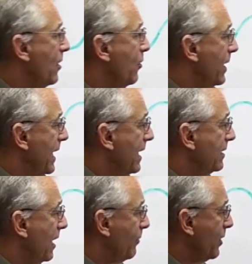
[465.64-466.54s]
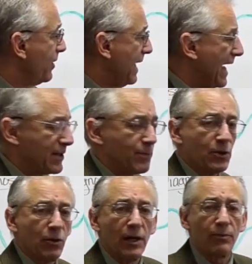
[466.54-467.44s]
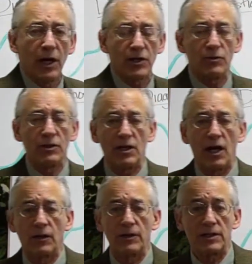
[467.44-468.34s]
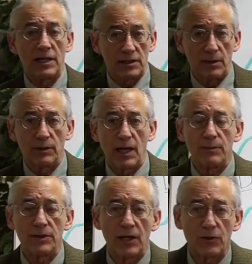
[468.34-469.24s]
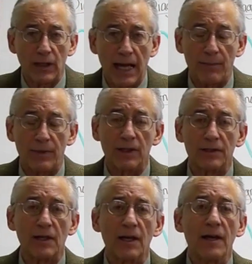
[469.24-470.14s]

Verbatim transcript: we end up with expiratory pressure intolerance and sometimes central apneas.